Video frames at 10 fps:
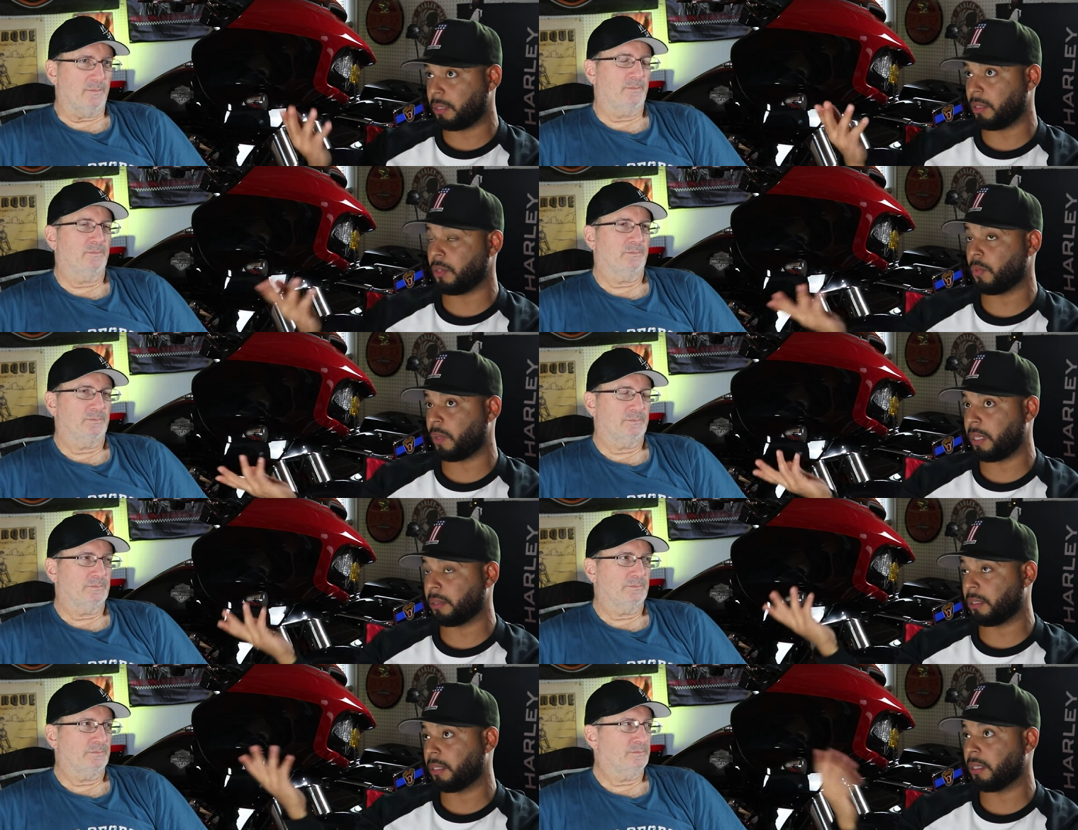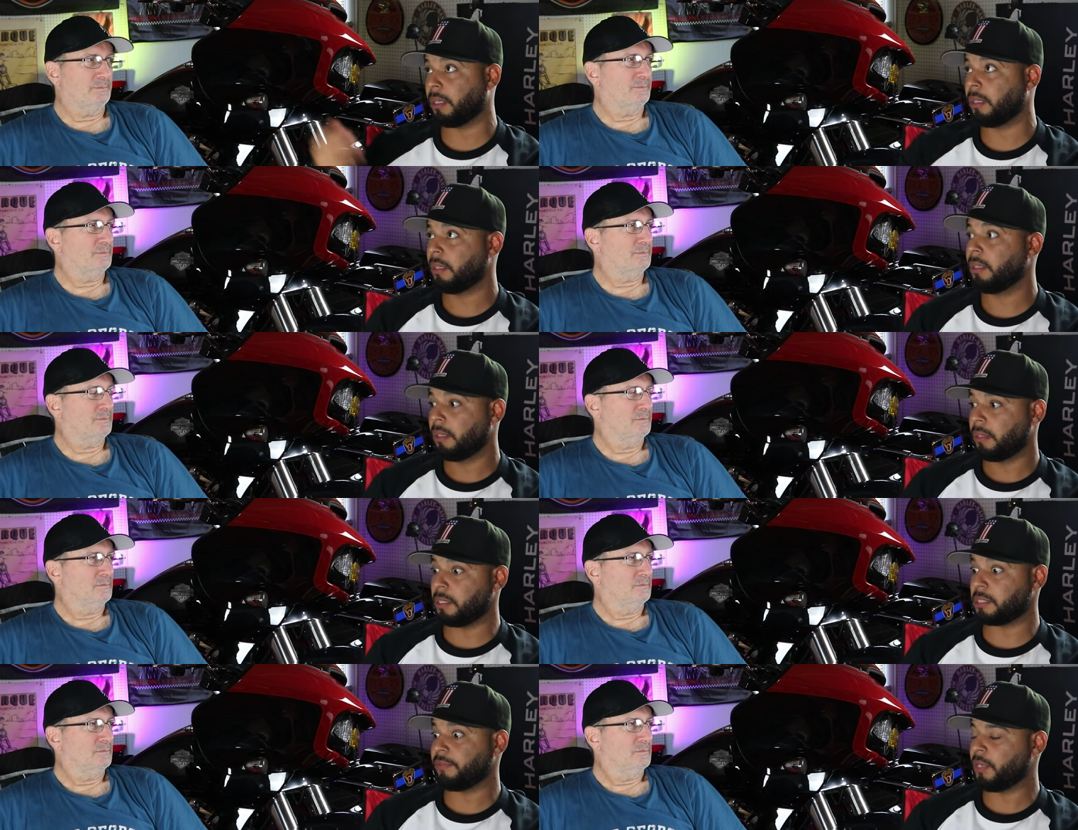Speaker 1: want or they want the
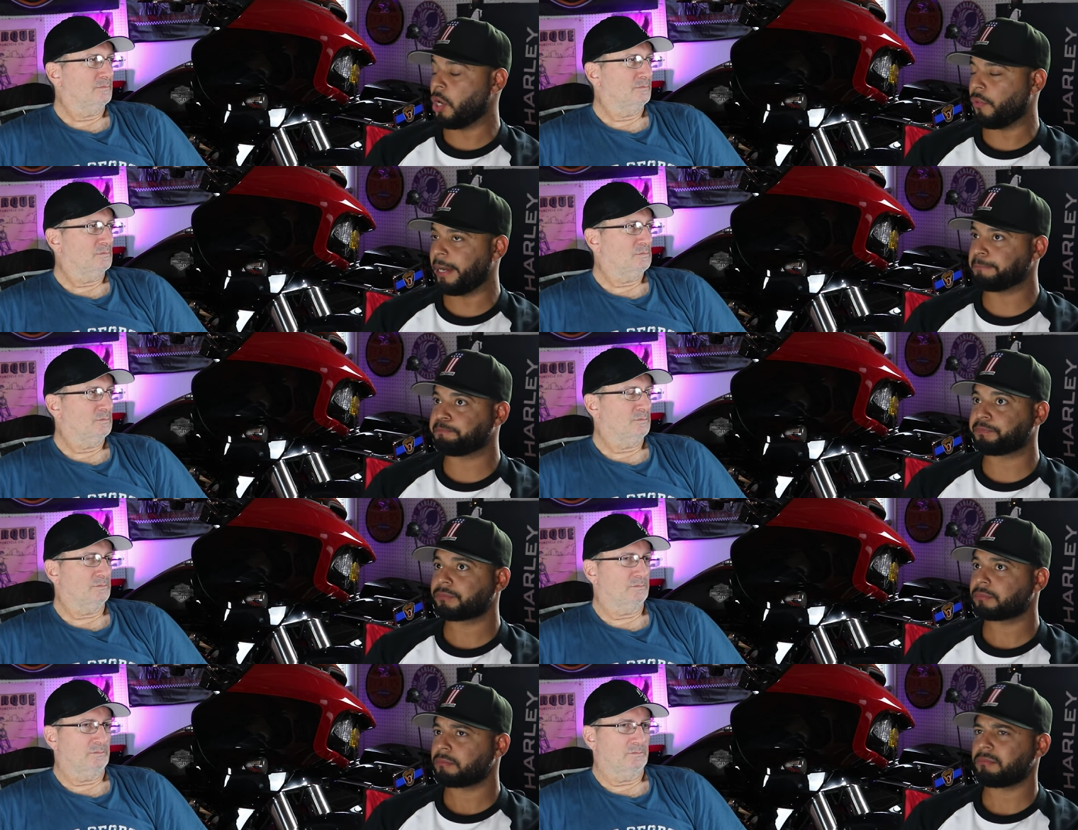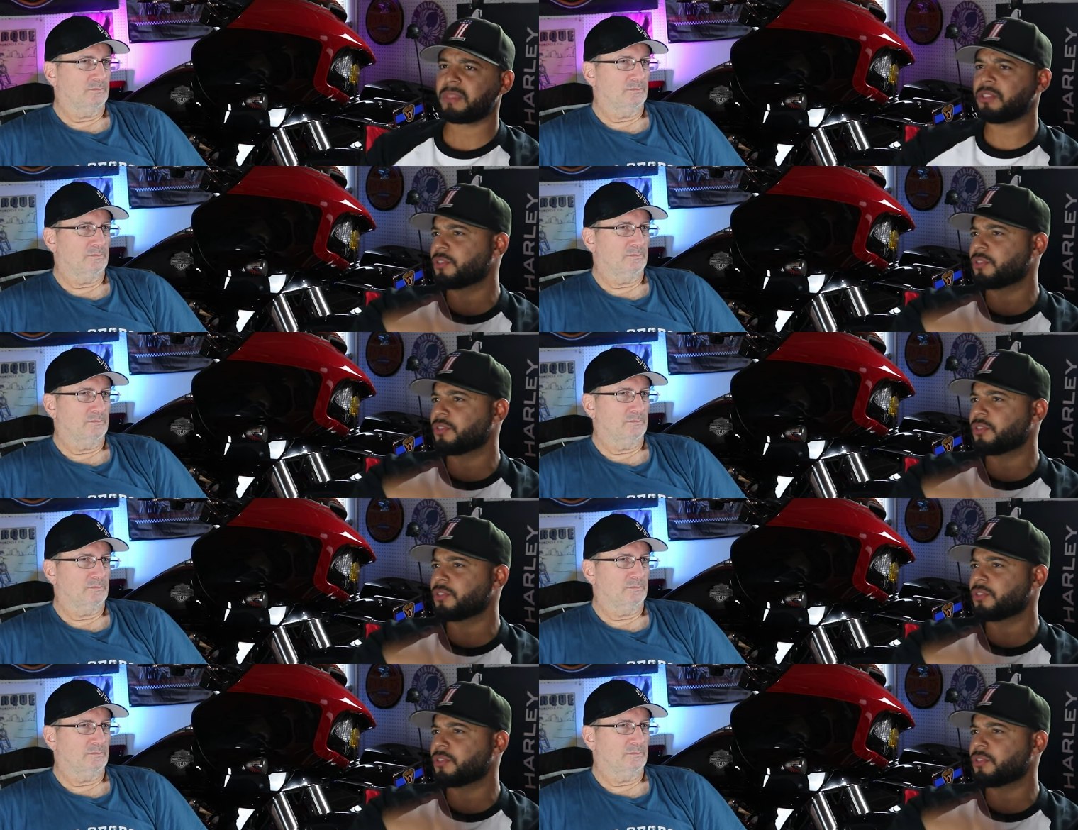the CVO, right? Mm -hmm.